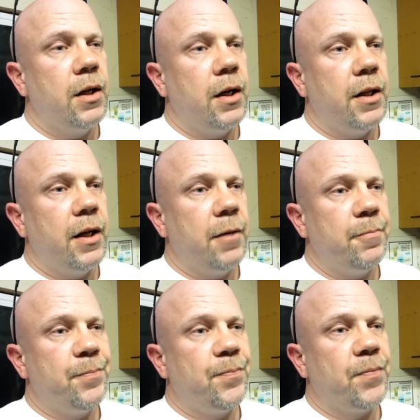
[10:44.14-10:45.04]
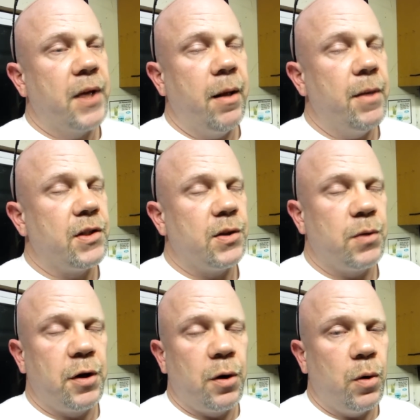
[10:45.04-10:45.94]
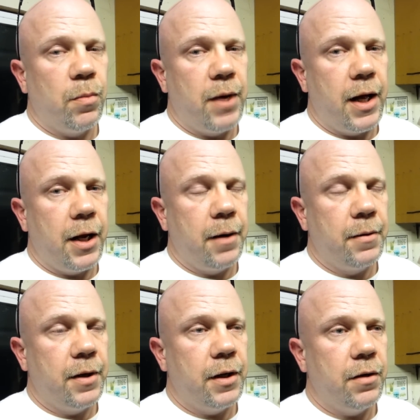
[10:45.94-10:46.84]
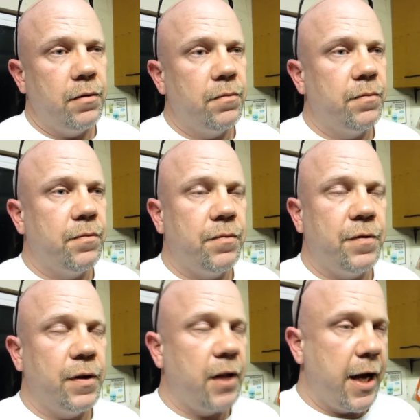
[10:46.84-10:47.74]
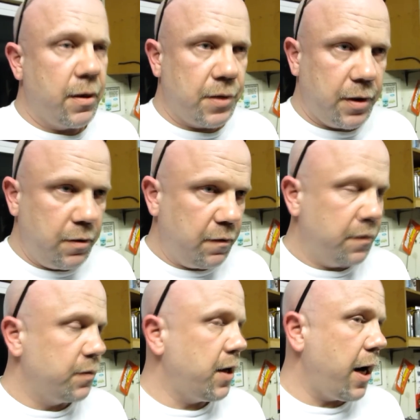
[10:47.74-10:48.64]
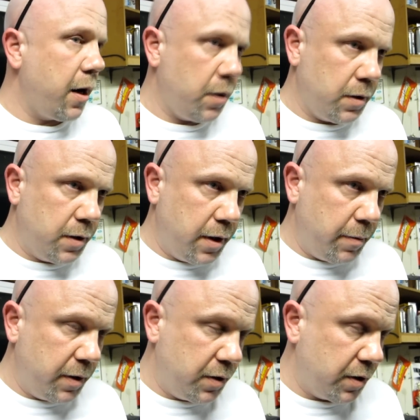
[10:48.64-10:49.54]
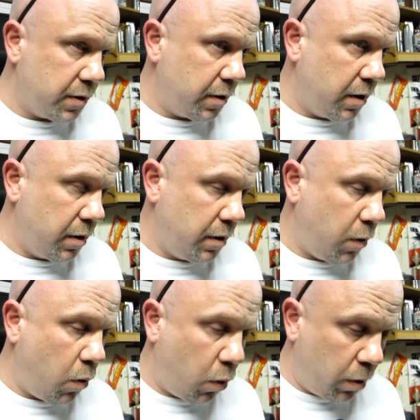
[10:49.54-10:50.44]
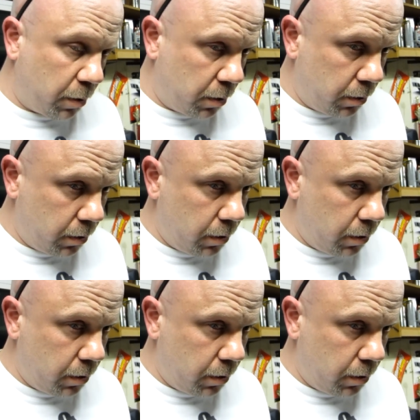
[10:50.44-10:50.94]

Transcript: And then that messes with your whole body and you feel lousy. You feel tired all the time. It's just horrible.